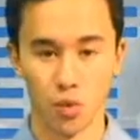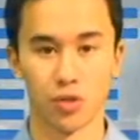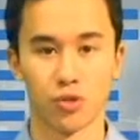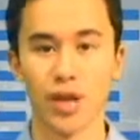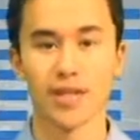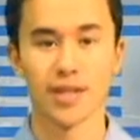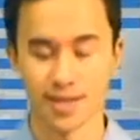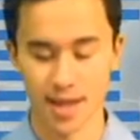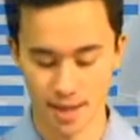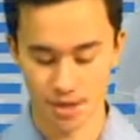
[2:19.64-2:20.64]
with great
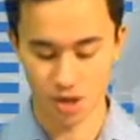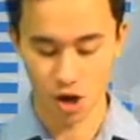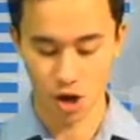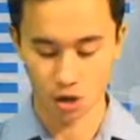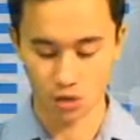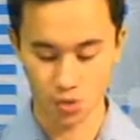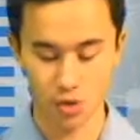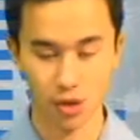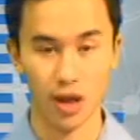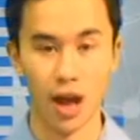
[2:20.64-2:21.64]
success are
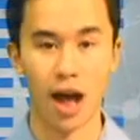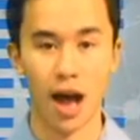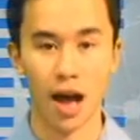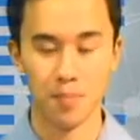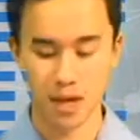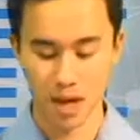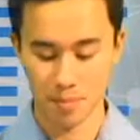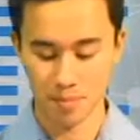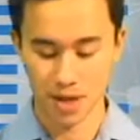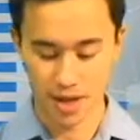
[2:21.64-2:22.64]
Google,
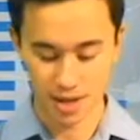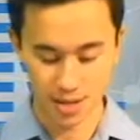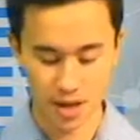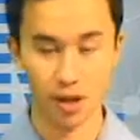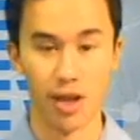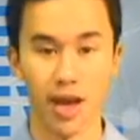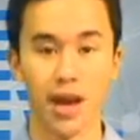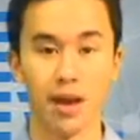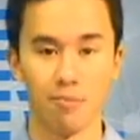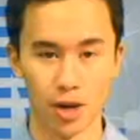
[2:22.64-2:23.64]
IBM, Intel,
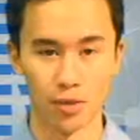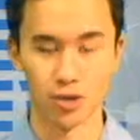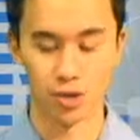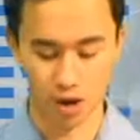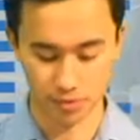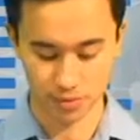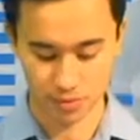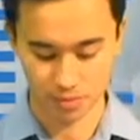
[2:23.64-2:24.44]
and Microsoft.